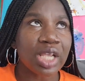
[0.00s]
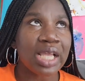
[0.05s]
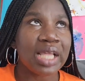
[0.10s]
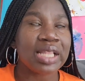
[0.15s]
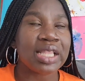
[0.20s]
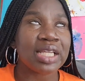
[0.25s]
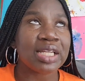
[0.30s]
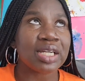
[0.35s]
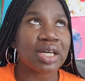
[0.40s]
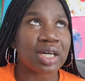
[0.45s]

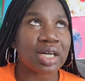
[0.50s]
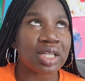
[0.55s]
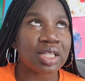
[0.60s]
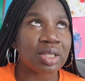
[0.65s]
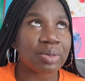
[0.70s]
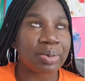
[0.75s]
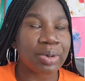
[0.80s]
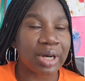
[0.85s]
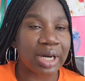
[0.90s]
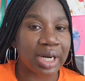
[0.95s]
then the
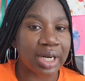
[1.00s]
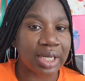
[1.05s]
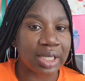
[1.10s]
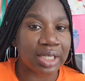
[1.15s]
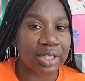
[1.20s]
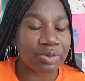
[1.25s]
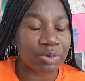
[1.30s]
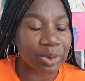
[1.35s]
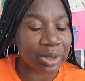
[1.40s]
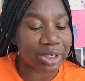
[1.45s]
other part
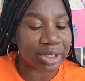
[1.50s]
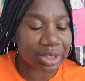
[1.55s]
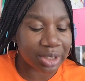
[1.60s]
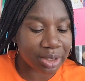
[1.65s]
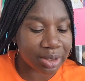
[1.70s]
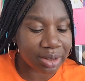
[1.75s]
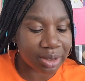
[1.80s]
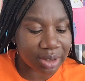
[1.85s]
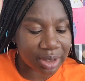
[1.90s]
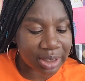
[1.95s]
of
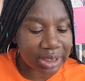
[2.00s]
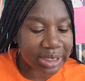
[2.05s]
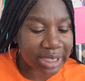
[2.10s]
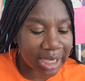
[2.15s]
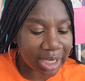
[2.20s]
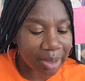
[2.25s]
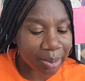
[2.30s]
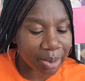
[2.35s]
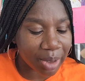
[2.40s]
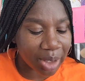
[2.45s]
the
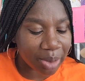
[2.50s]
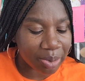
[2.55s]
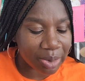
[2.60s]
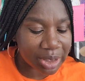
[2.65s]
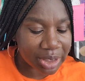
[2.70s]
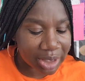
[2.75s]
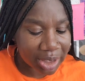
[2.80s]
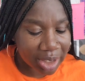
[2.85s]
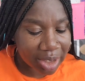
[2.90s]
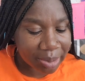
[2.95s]
second part
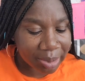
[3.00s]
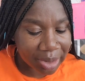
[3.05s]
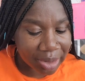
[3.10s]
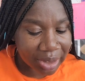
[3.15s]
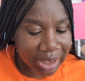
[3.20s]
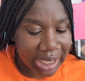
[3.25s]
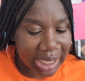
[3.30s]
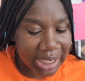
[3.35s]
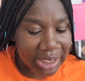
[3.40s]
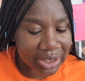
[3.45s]
was the
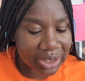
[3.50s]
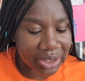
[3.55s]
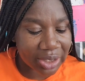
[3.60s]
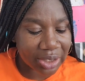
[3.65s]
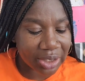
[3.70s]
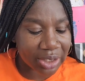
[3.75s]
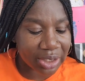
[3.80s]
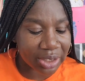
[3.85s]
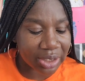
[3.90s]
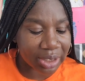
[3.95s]
communication,
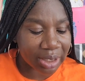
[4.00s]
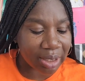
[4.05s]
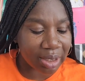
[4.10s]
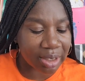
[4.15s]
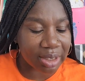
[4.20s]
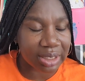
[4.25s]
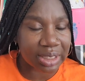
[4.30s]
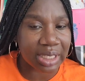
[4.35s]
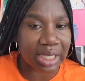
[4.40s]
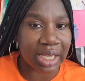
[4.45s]
your
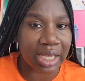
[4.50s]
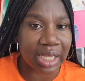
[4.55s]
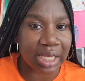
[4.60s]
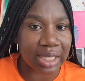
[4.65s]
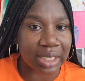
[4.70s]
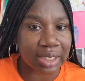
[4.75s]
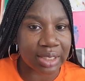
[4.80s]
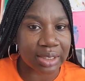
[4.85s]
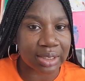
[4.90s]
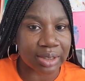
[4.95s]
thoughts,
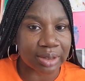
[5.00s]
and